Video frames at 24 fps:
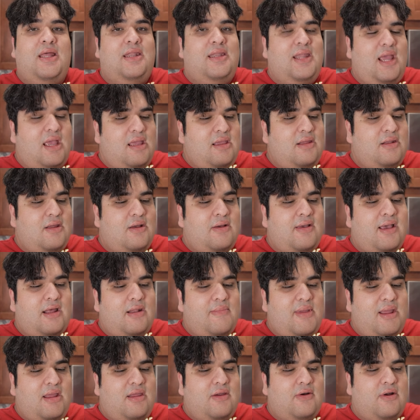Now you know how
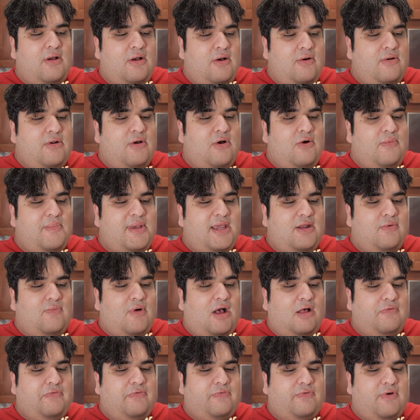to make your own homemade
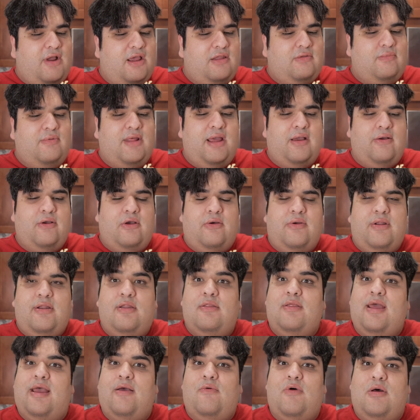waffle fries without going to
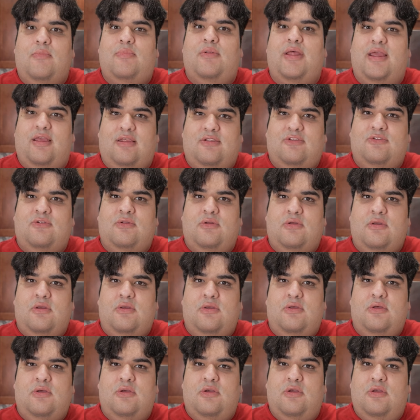that one place.
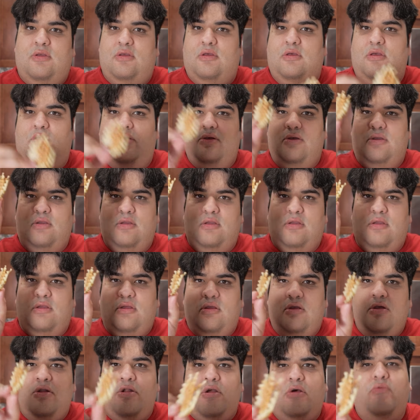
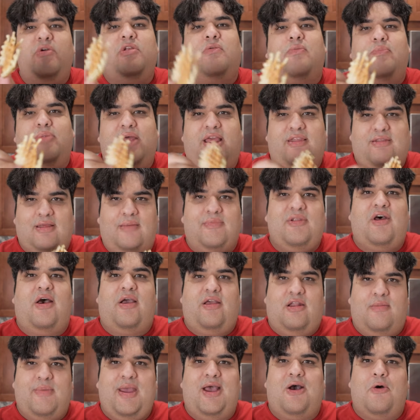You know which place I'm
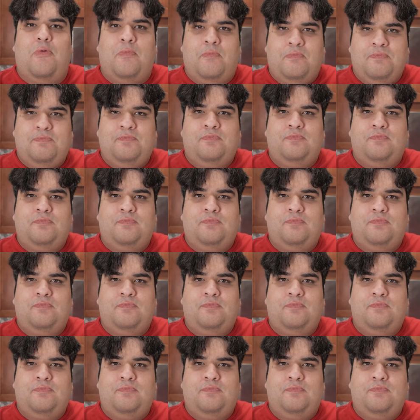talking about.